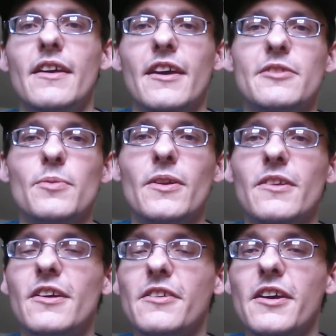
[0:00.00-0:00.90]
It's been a
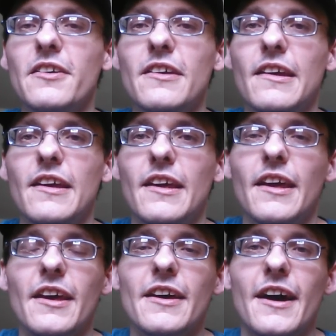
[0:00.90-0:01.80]
long day.
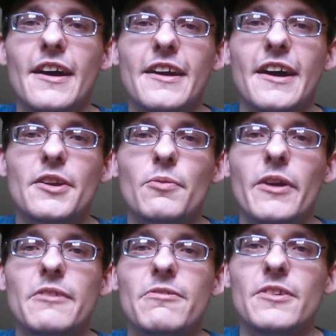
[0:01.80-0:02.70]
I gotta
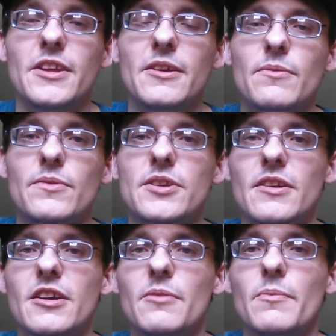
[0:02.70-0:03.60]
wait for them
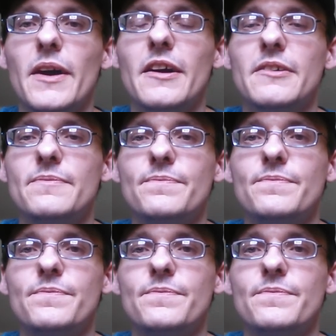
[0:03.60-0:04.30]
to come out,